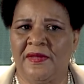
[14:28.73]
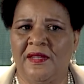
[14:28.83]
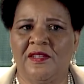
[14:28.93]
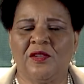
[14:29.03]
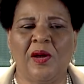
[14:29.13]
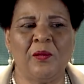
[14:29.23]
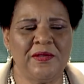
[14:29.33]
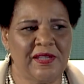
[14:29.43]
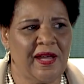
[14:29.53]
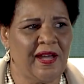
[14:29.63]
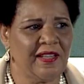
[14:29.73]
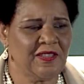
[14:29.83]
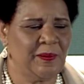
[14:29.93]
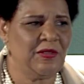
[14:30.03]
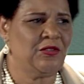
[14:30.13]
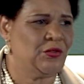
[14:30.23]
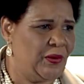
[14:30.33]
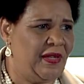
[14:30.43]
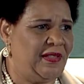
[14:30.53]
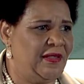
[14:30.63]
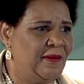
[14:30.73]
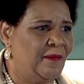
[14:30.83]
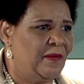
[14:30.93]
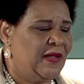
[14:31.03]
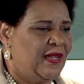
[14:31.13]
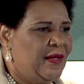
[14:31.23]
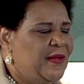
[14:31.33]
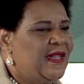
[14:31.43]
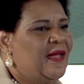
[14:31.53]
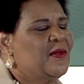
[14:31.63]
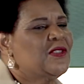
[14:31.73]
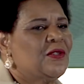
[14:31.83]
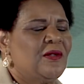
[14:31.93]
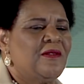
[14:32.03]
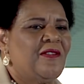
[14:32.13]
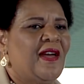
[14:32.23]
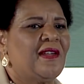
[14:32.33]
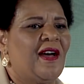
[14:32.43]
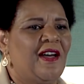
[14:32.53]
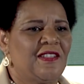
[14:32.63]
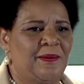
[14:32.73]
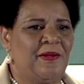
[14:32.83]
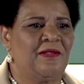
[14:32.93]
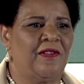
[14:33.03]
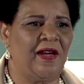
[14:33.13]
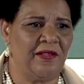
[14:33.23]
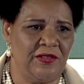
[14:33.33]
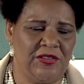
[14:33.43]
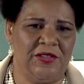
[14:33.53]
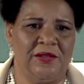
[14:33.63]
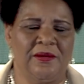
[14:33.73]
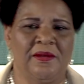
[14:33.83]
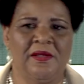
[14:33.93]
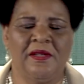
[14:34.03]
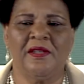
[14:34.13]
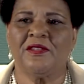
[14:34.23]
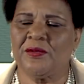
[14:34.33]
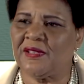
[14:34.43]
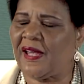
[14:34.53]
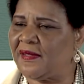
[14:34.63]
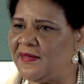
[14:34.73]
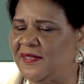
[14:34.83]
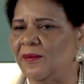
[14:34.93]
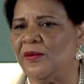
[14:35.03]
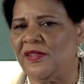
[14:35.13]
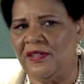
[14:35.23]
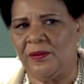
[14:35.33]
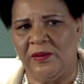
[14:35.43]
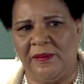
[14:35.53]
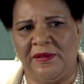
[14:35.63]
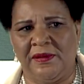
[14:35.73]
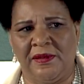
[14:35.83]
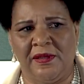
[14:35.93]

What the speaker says: So I went to hospice training and became a certified hospice volunteer so that I could sit with these women